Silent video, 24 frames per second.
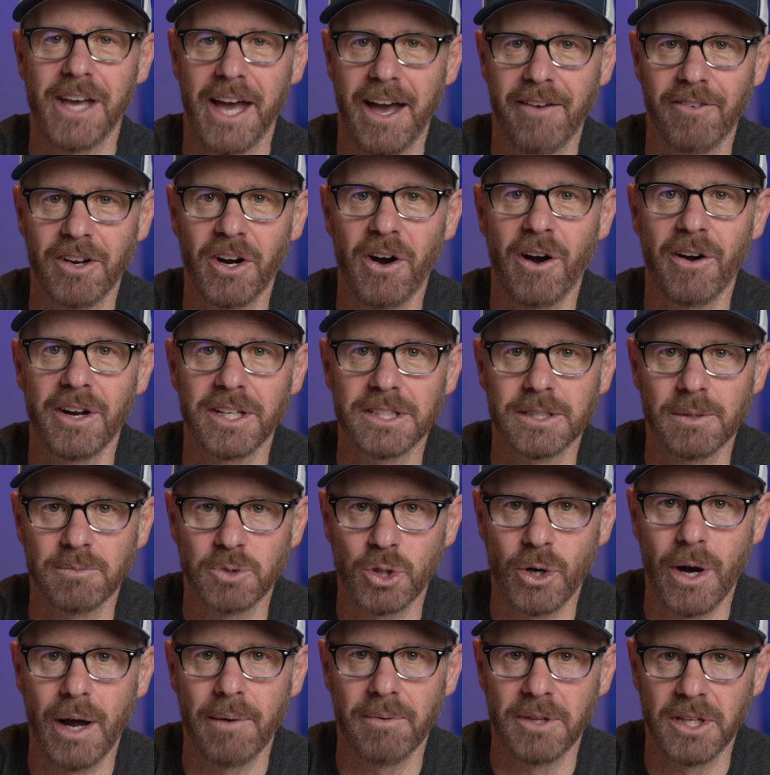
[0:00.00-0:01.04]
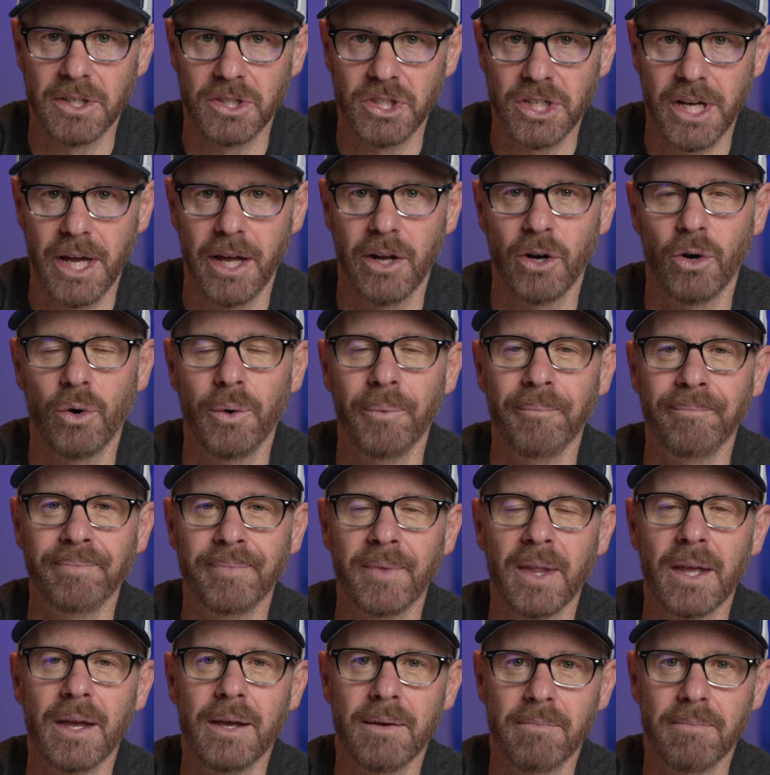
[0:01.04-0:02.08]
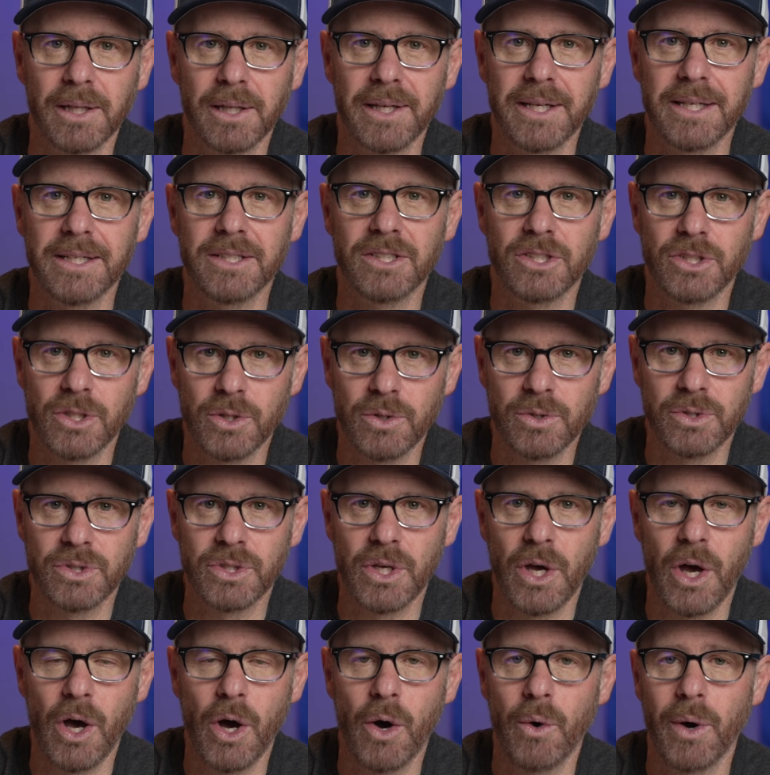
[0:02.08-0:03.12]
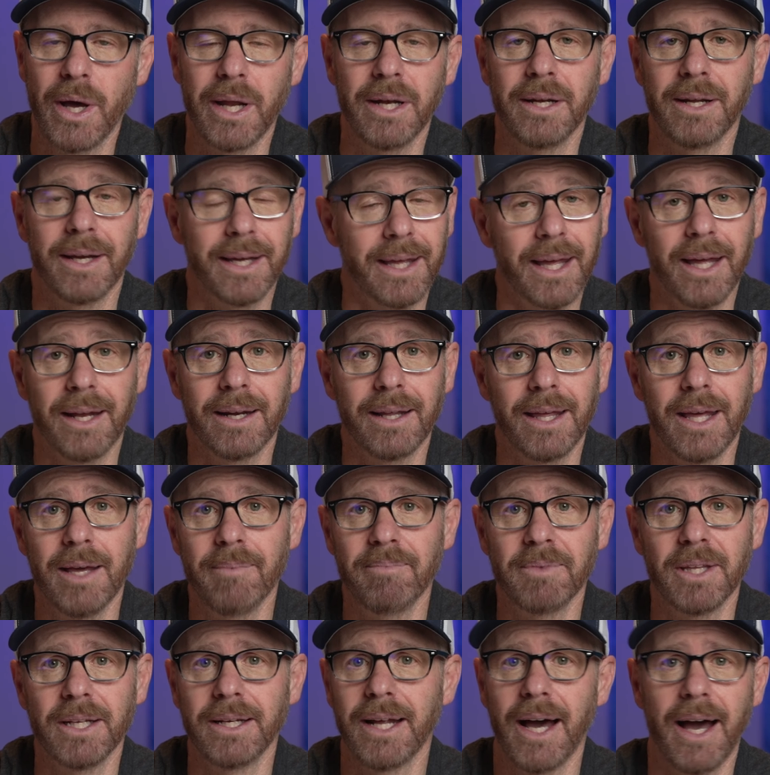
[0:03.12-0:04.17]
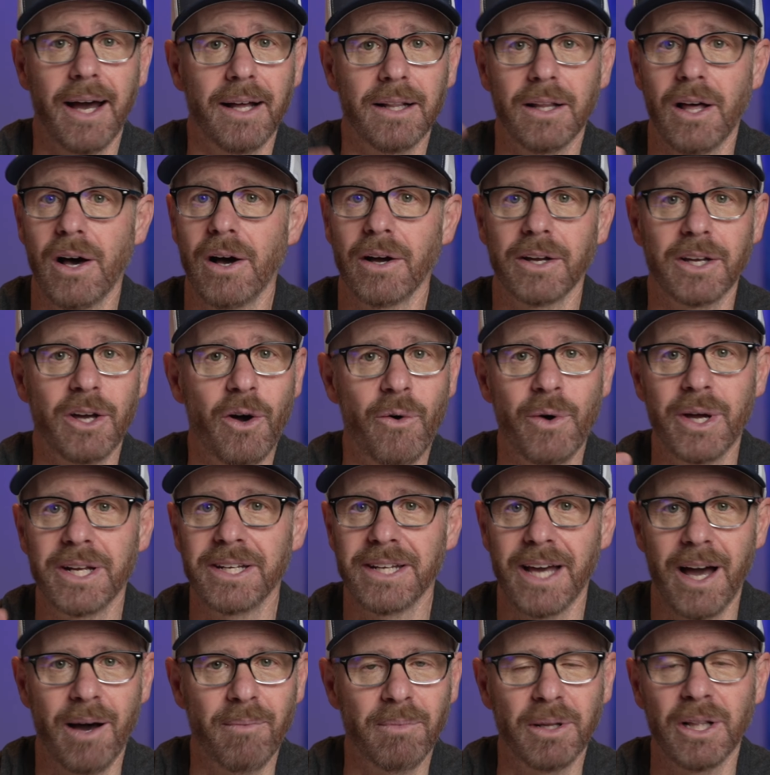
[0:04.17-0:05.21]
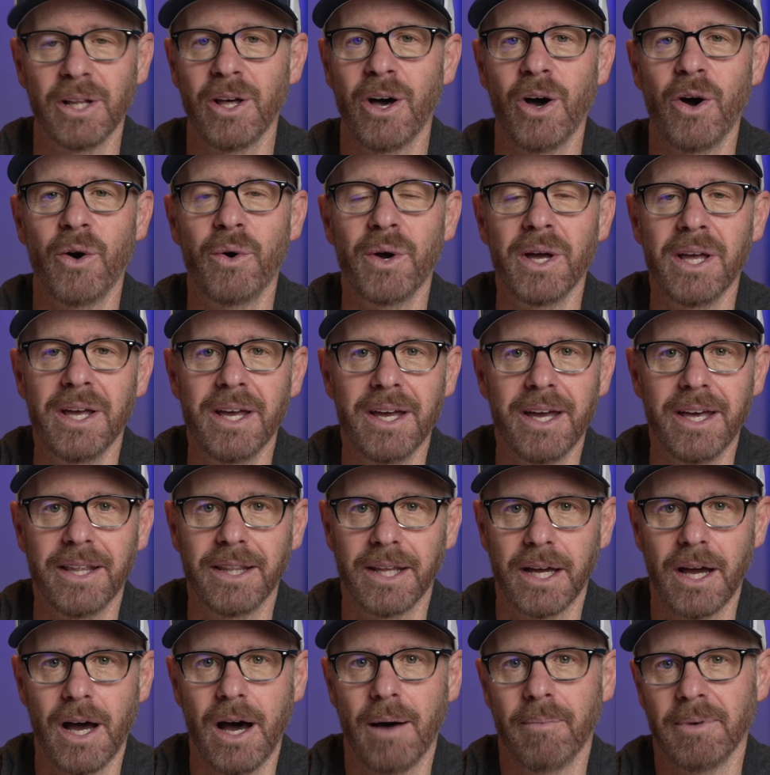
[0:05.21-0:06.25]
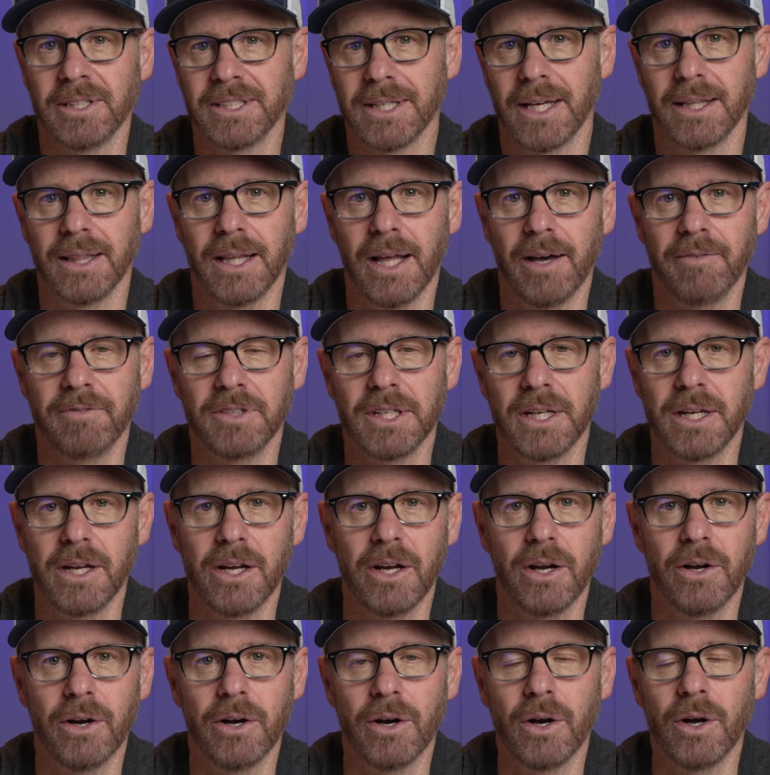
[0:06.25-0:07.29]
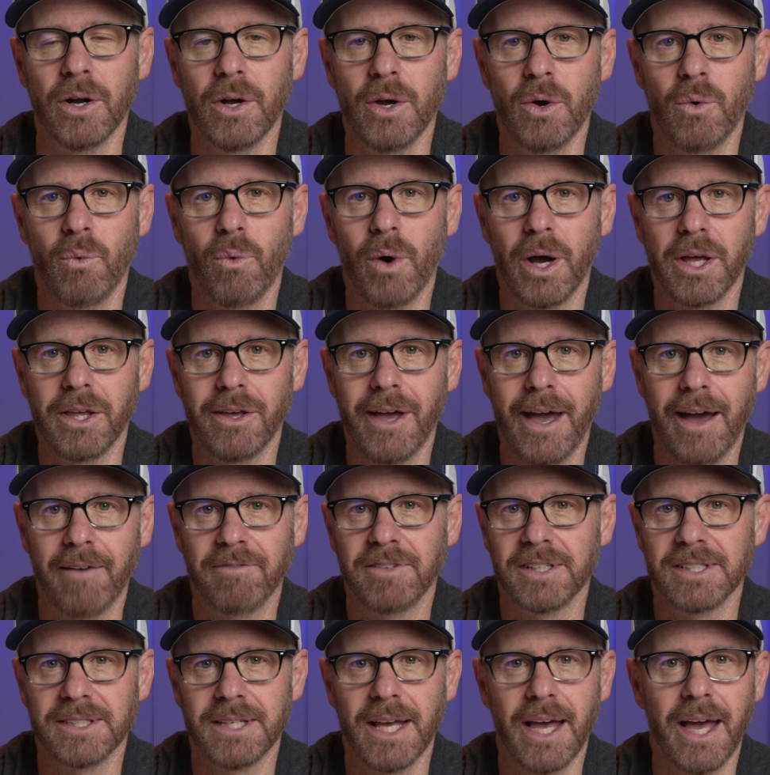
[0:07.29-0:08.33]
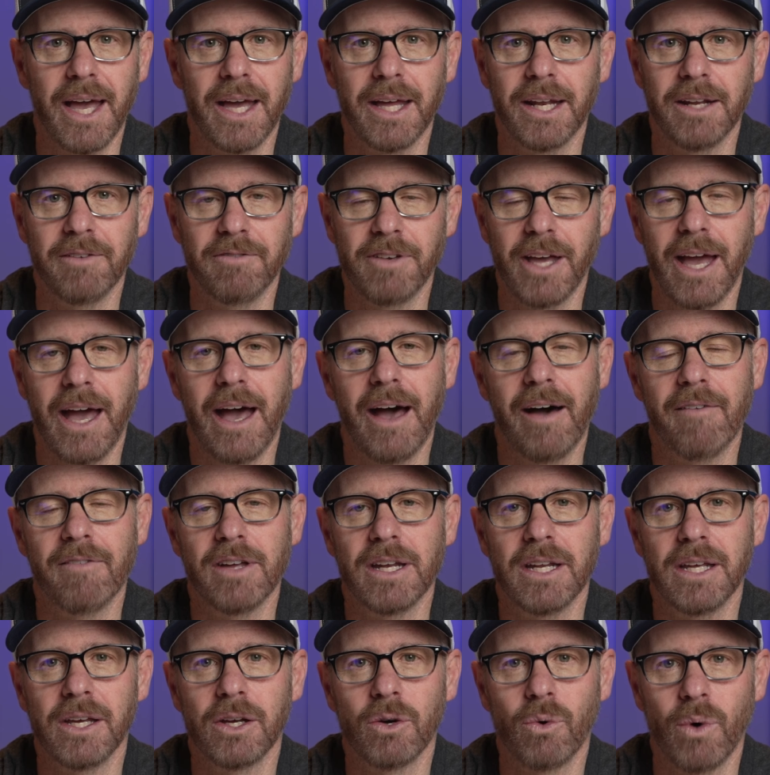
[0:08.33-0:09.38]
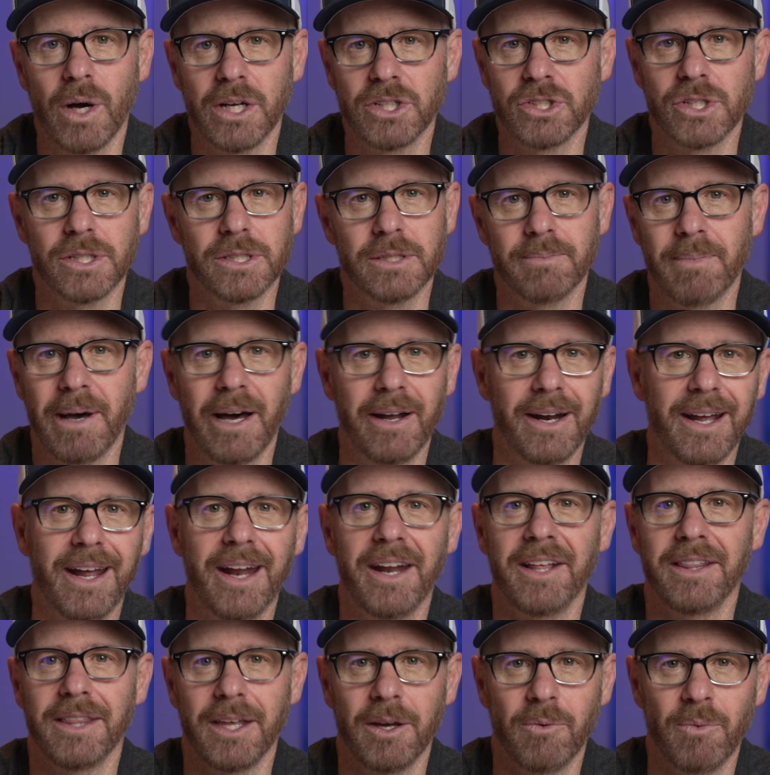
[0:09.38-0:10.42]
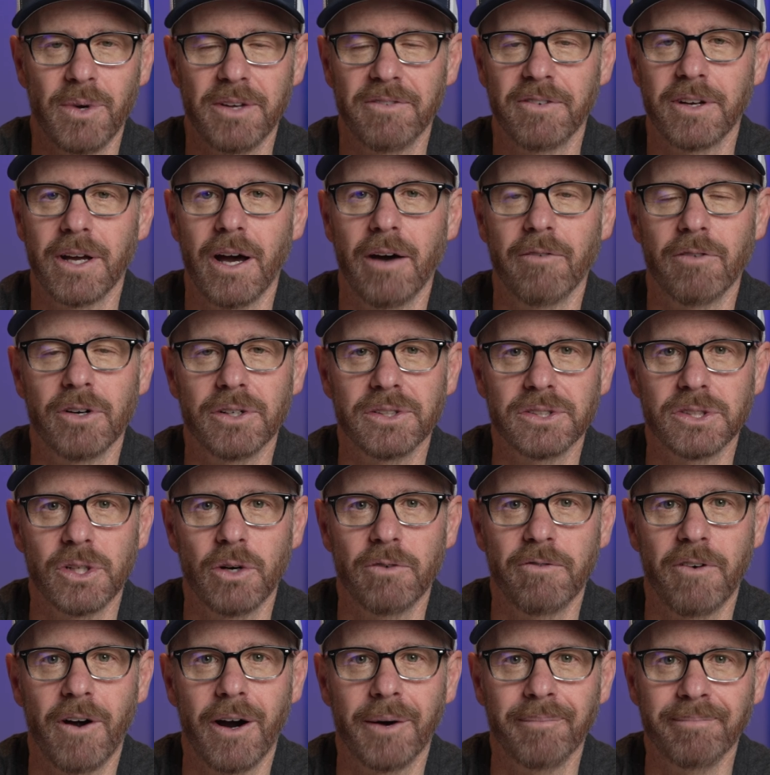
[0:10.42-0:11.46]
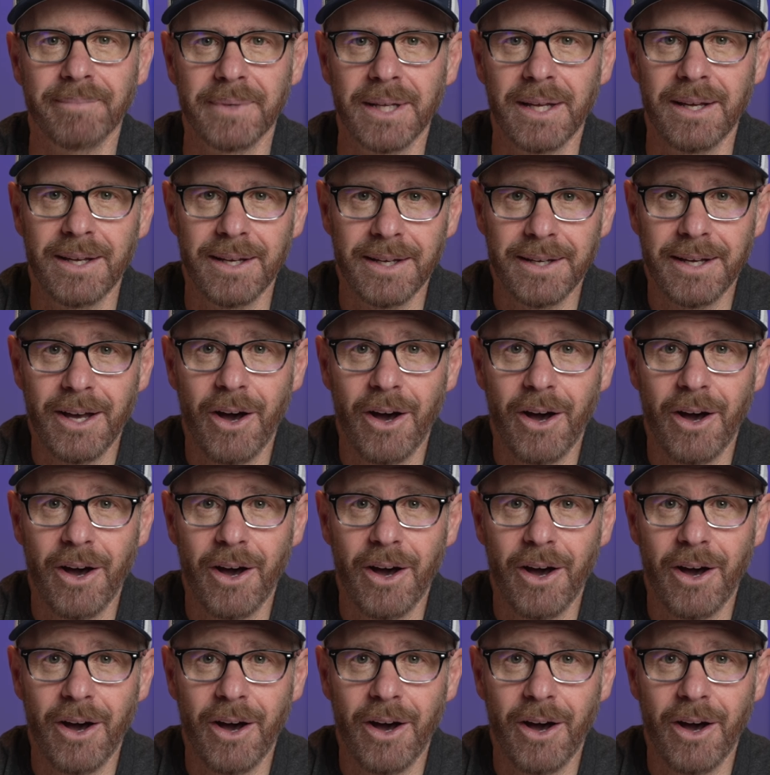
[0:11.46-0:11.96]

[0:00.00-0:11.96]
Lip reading: If you haven't already subscribed to the channel, please do so. And again, keep the dialogue going down below in the comments. I'd love to hear what you have to say and if you have any questions about anything we've covered so far.